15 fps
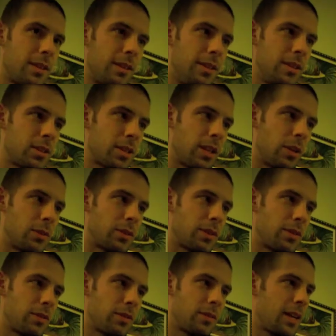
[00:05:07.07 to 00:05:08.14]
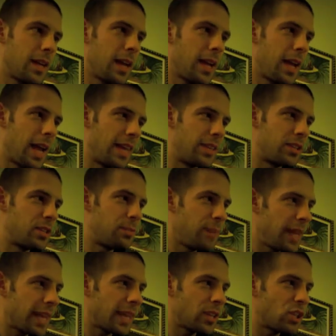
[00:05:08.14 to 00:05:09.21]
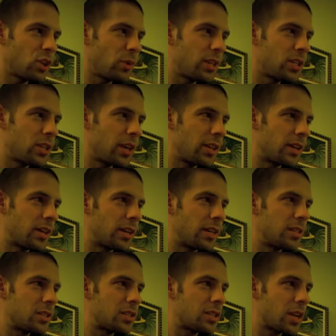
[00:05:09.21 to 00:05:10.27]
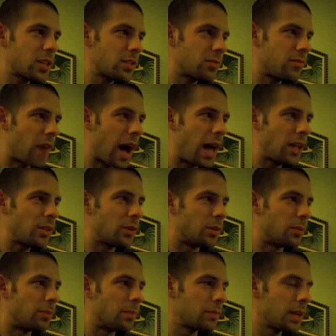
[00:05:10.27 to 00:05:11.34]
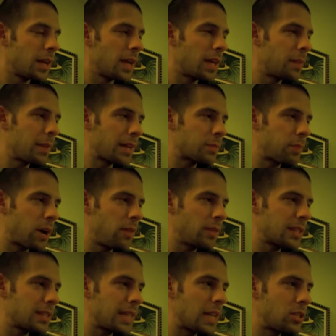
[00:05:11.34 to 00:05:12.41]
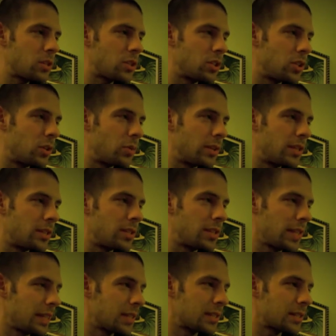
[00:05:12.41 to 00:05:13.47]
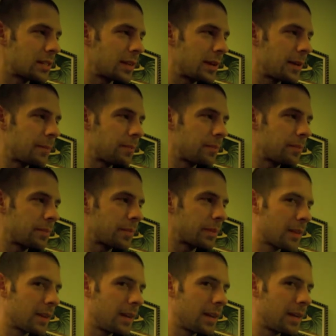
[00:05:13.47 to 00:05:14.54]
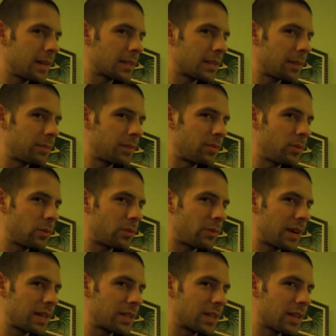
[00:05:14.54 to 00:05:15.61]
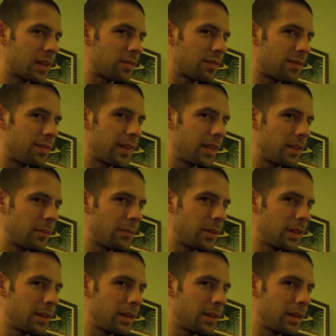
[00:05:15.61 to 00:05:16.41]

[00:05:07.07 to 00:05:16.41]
this close. And they're speaking to each other in such a volume that it makes perfect sense to you in your seats. Except if you were watching it on film,